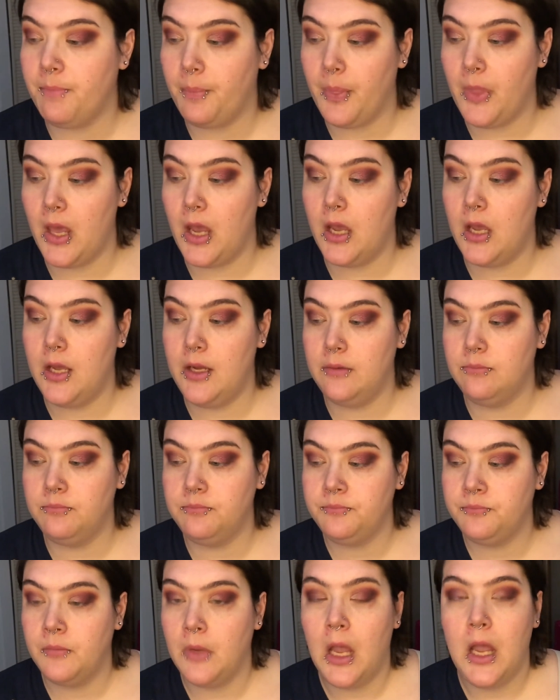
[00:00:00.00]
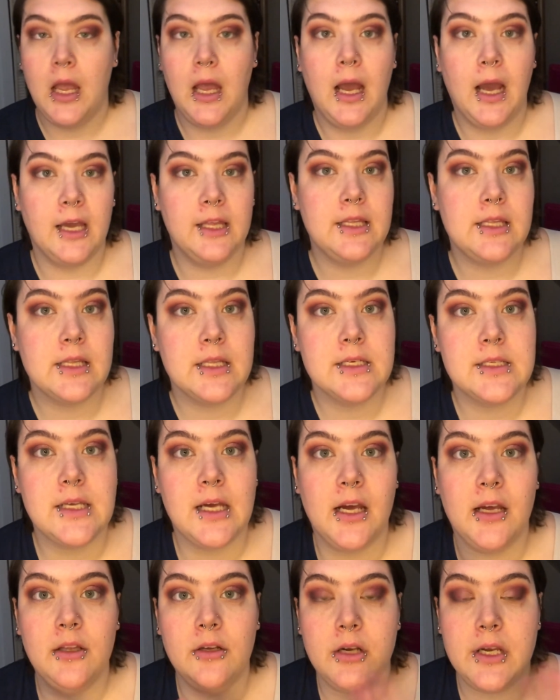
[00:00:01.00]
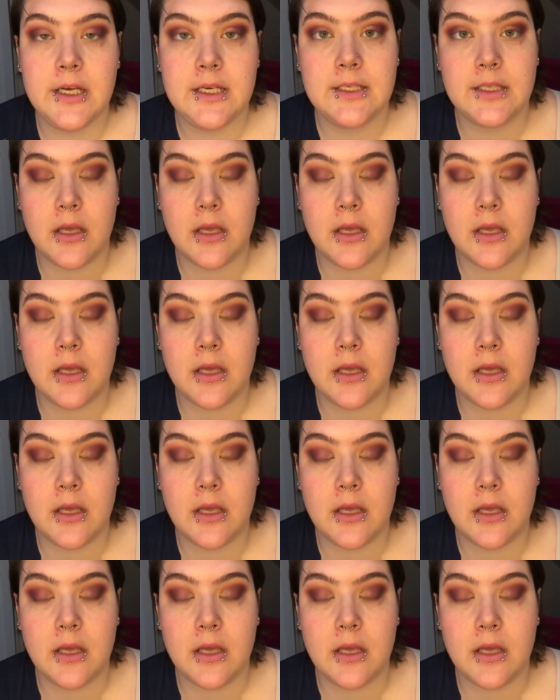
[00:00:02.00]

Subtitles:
I think this eye look is